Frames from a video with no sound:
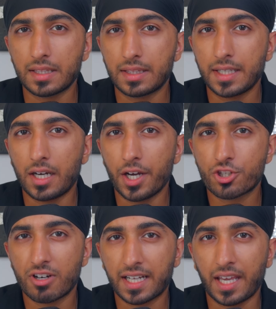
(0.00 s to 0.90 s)
the eye
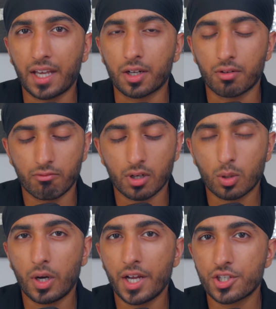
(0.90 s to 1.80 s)
tracking
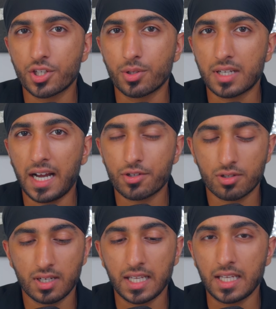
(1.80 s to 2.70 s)
requires you to
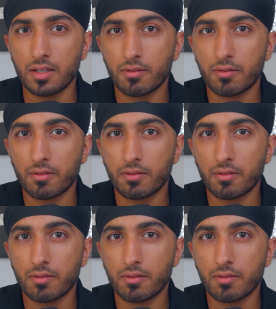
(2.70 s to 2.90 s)
actually